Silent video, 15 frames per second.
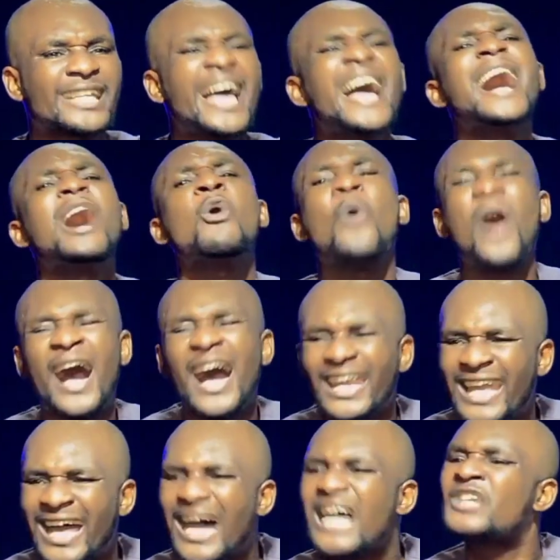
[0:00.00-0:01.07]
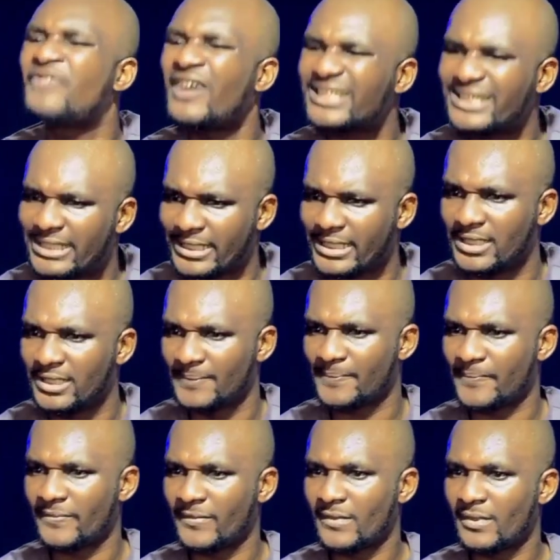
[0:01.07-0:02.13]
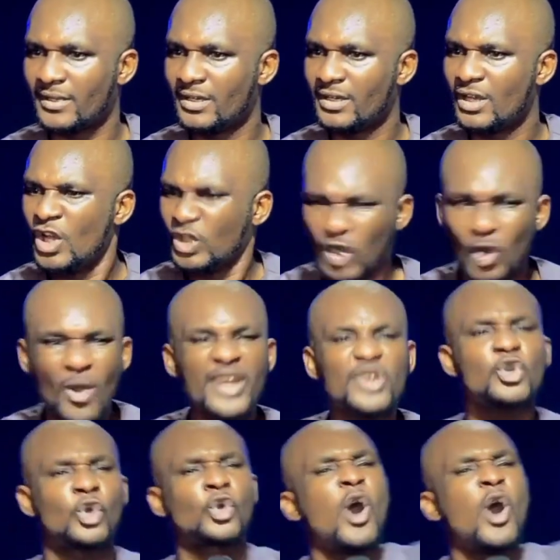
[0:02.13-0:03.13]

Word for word: Wahala, adversity. So when you